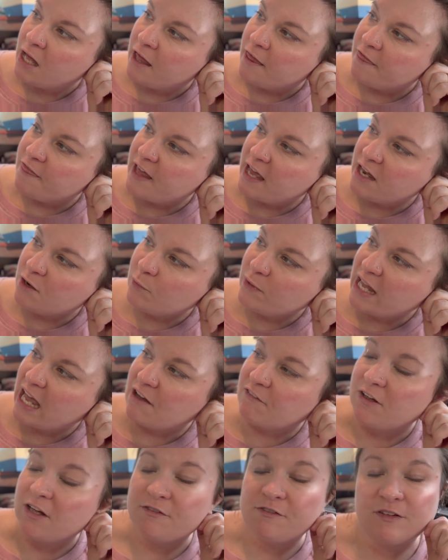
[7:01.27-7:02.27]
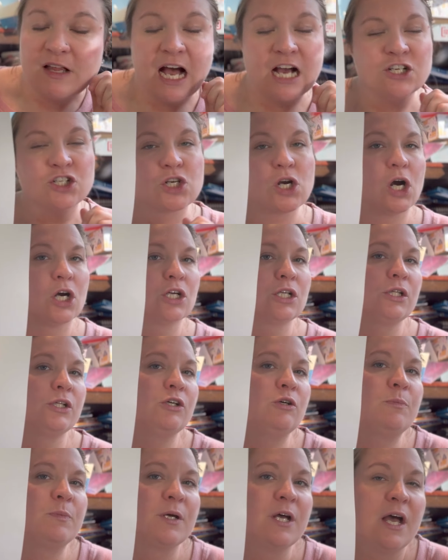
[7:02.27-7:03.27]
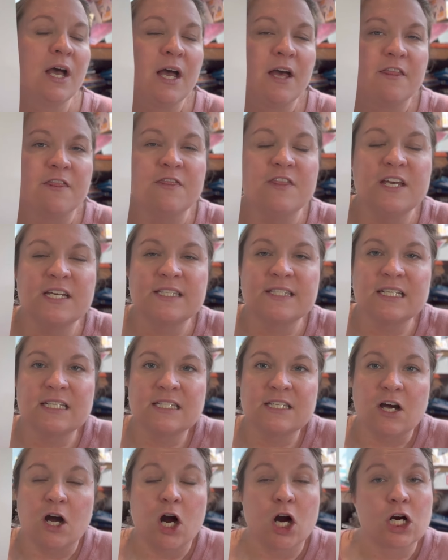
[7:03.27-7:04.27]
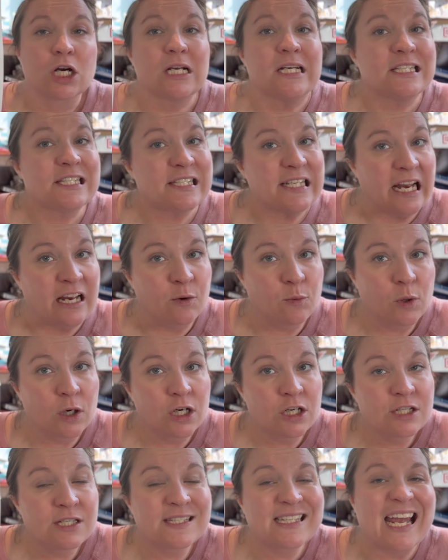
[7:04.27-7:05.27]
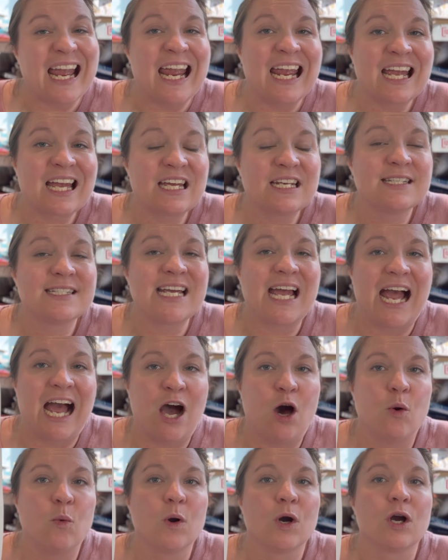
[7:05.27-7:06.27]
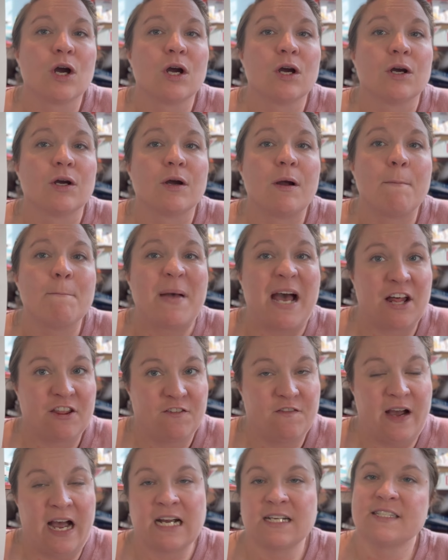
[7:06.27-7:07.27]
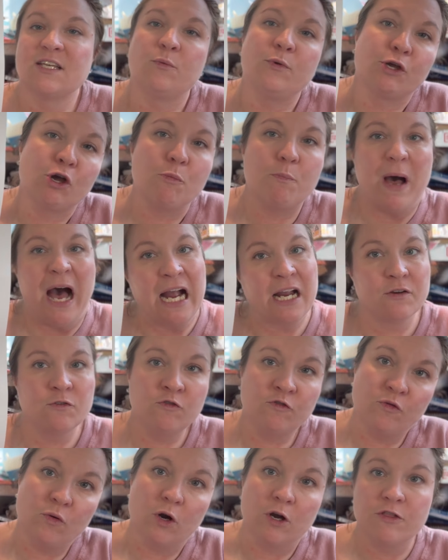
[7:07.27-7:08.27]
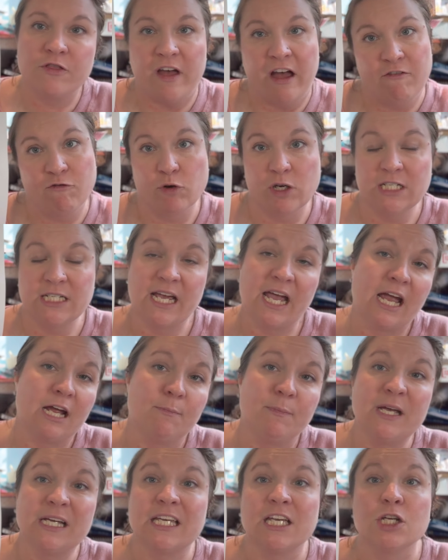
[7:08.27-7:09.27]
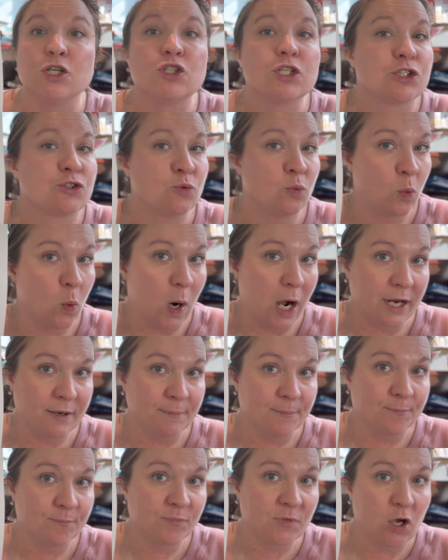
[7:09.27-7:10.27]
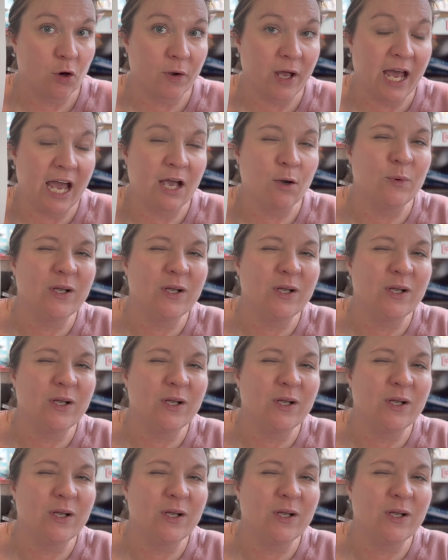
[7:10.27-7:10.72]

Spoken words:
Then we have a flashcard loop. This is our sight words and our math facts. And we go back and forth every day, picking just one. Okay.